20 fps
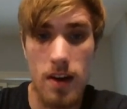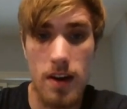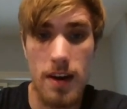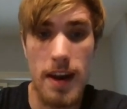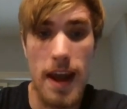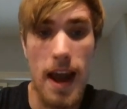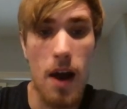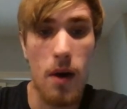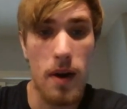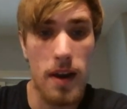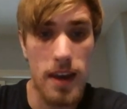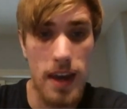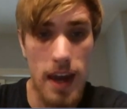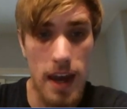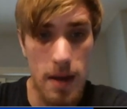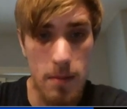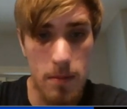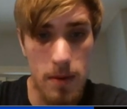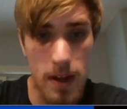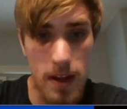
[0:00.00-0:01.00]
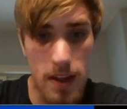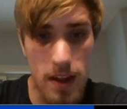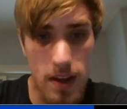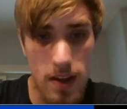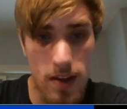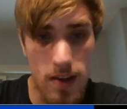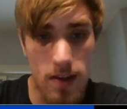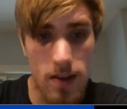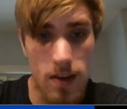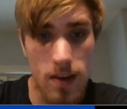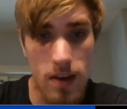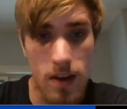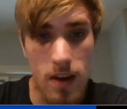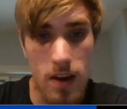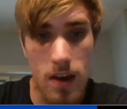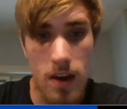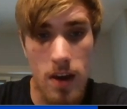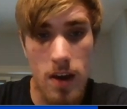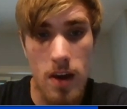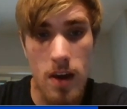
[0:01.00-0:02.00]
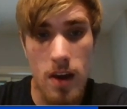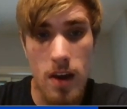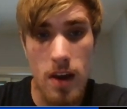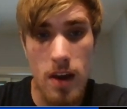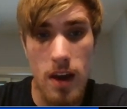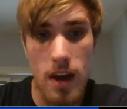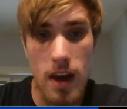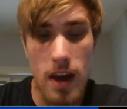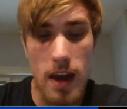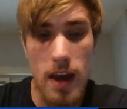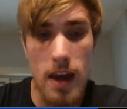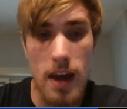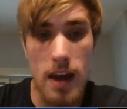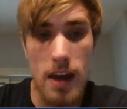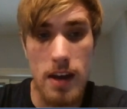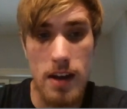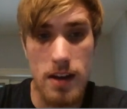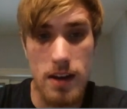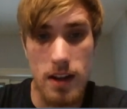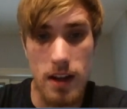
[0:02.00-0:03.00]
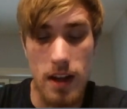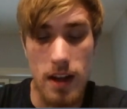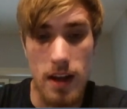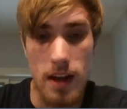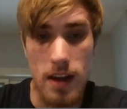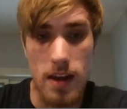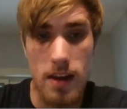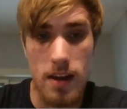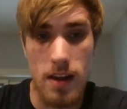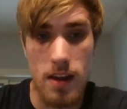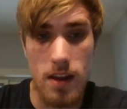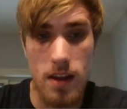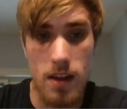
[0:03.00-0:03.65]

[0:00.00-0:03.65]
now I can play this, and like